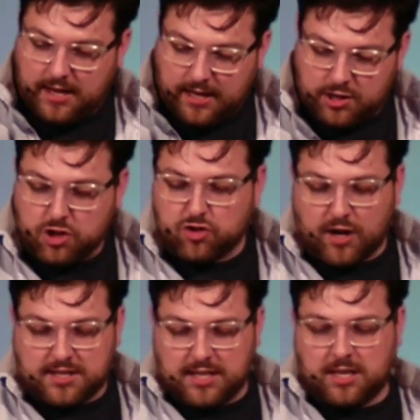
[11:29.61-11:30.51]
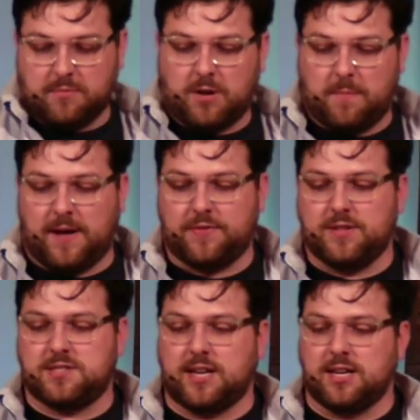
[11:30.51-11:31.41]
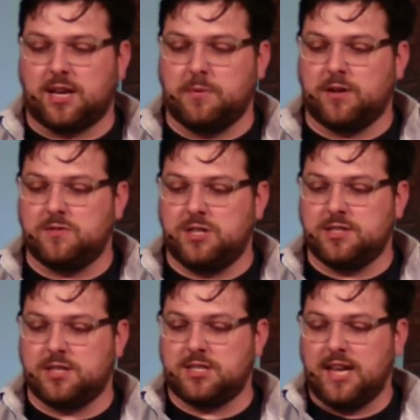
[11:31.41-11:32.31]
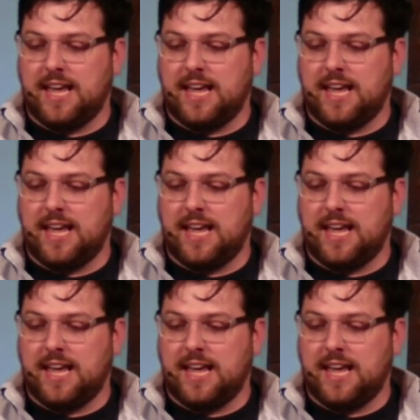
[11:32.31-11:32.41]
instructing them about the second coming of Jesus.